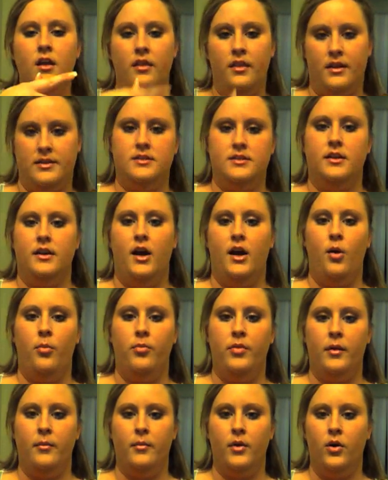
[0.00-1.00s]
That's going to
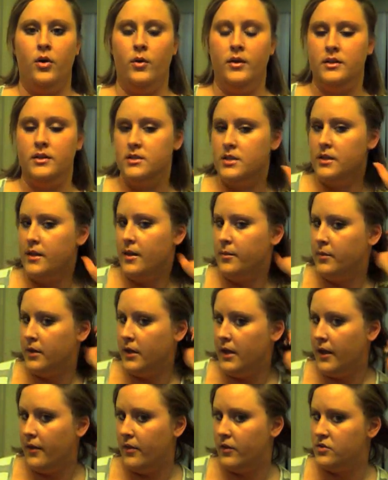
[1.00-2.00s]
help them go into them
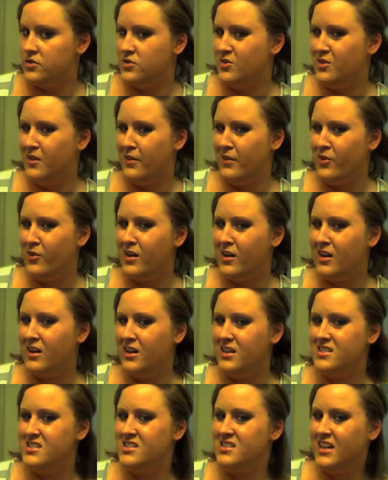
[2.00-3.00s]
together so that they're not
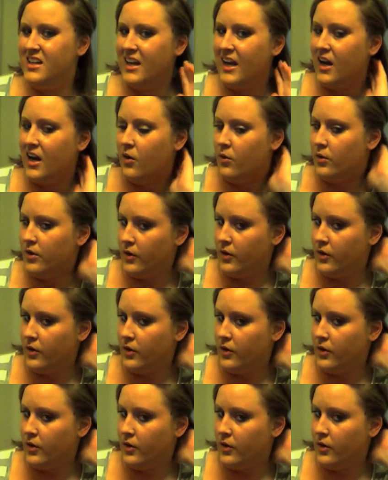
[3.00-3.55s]
going to stick out.